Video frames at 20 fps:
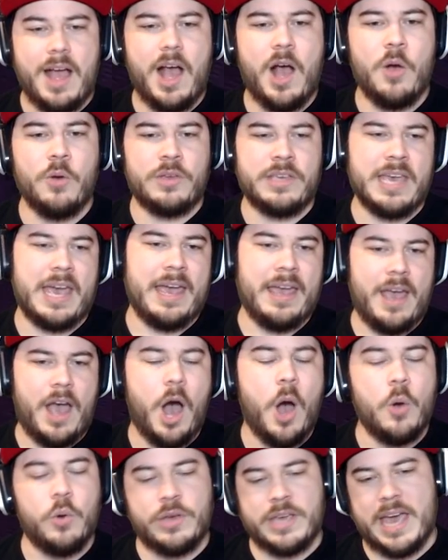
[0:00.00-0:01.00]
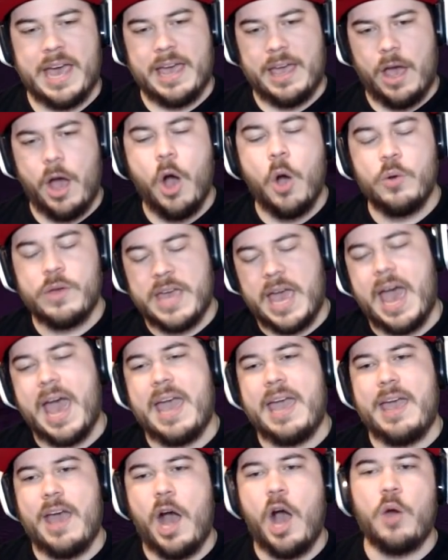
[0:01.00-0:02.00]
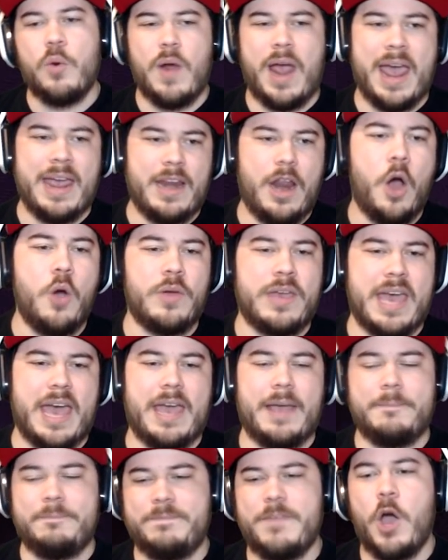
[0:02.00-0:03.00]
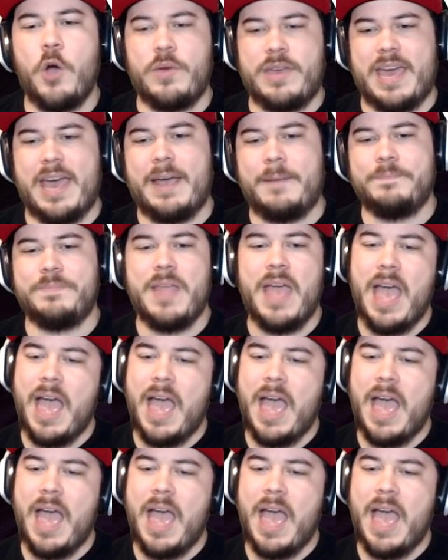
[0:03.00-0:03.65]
Okay. Okay. Okay. All right. Okay. Okay.